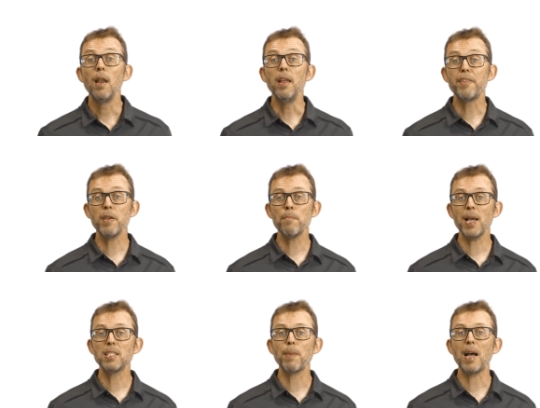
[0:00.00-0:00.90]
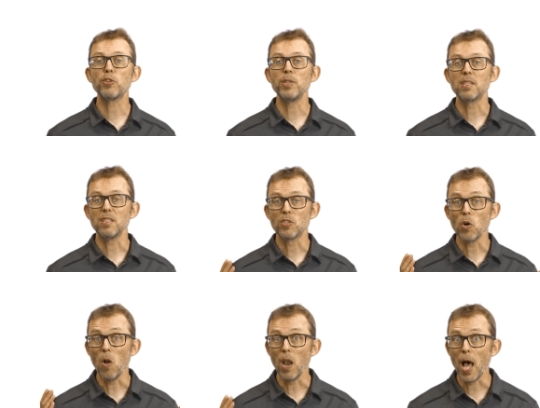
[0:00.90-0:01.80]
Lithium-based batteries can
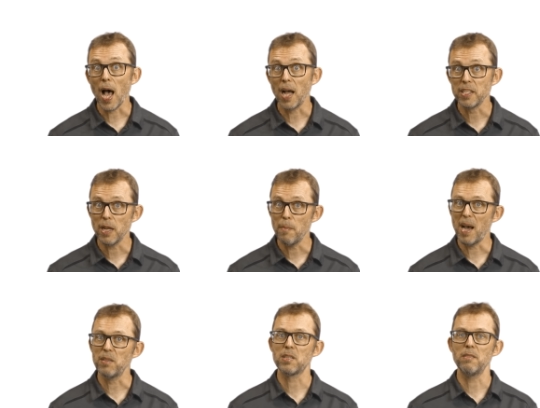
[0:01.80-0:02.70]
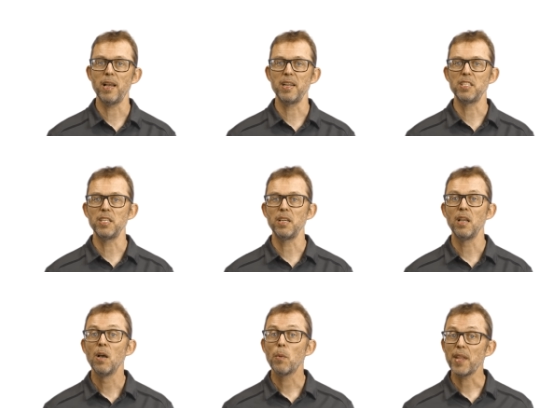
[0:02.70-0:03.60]
store large amounts of energy.
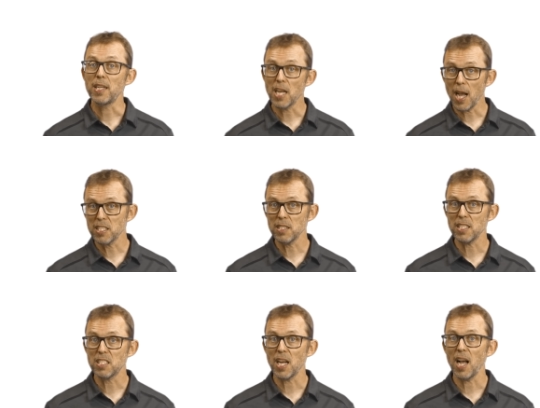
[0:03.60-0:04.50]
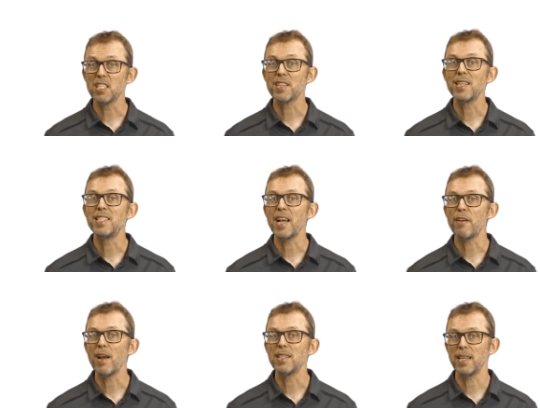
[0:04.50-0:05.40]
When they charge and discharge, they
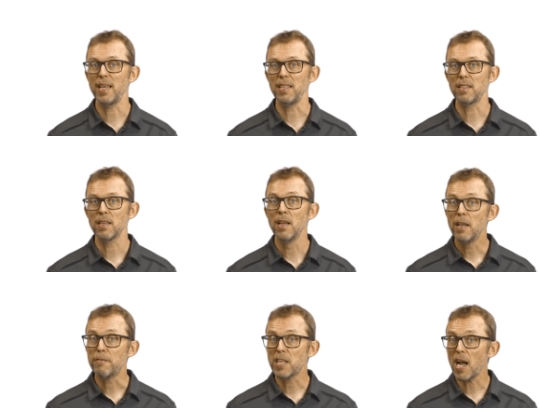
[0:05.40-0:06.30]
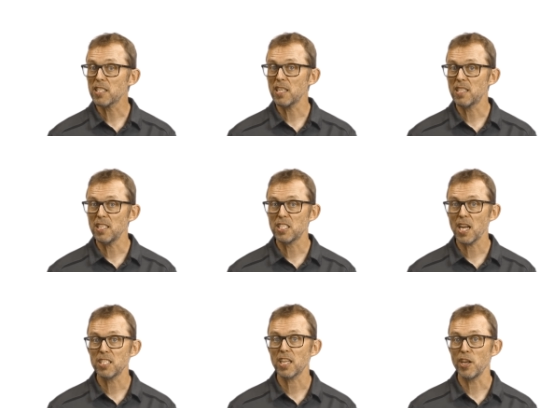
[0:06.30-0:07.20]
generate heat. If charging and
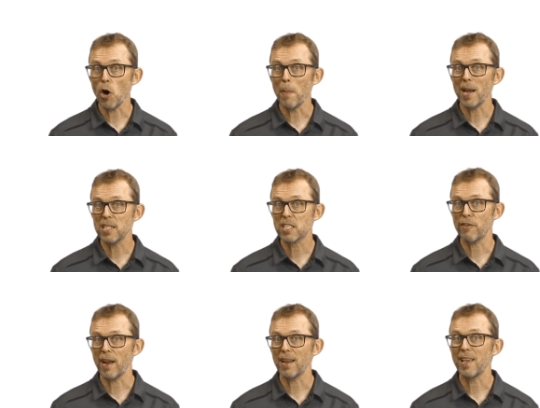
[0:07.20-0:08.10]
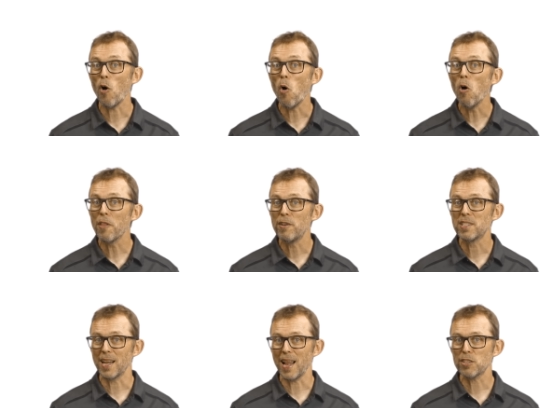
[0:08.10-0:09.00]
discharging are not managed correctly or there is
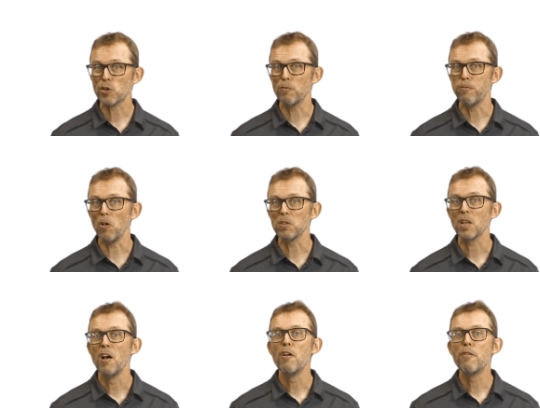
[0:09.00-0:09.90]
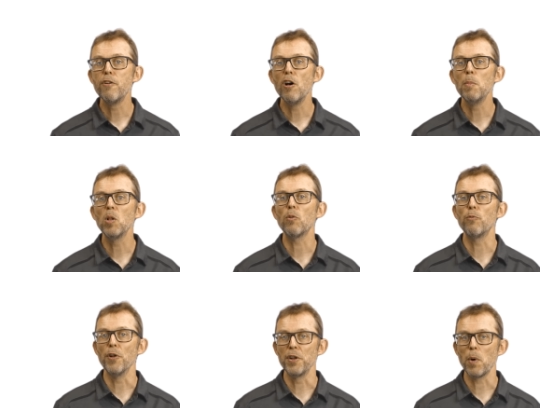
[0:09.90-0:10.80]
an electrical fault, thermal
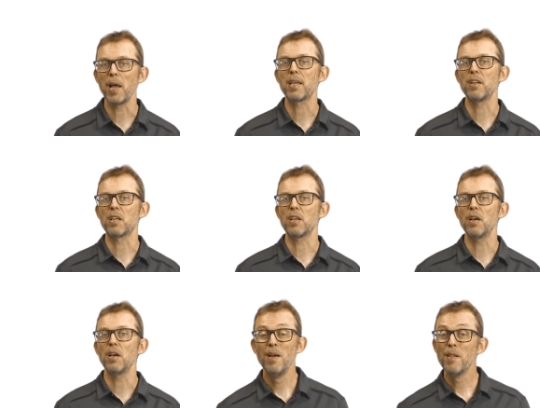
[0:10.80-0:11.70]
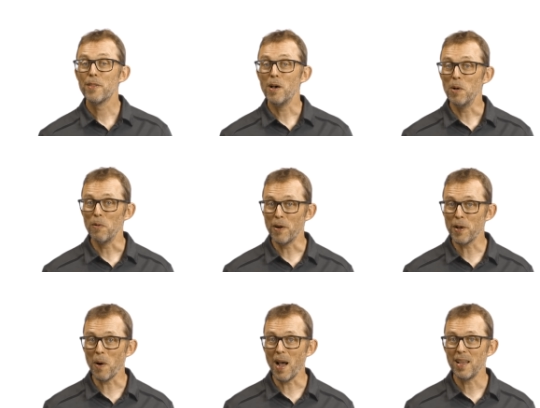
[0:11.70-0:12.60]
runaway can occur. Thermal
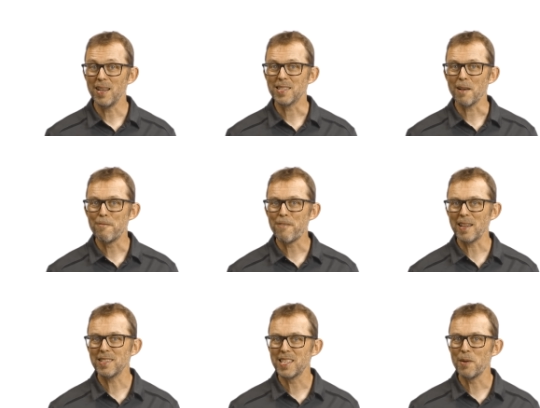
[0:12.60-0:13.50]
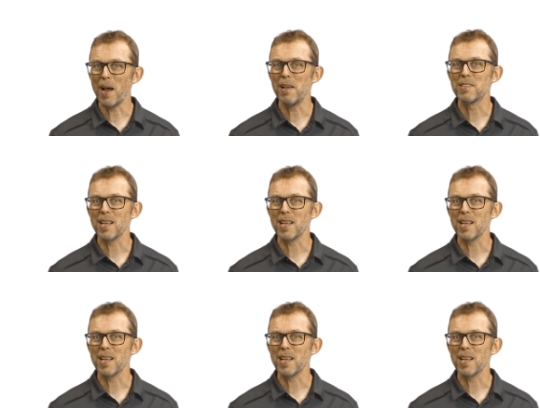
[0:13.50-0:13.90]
runaway is a fancy way of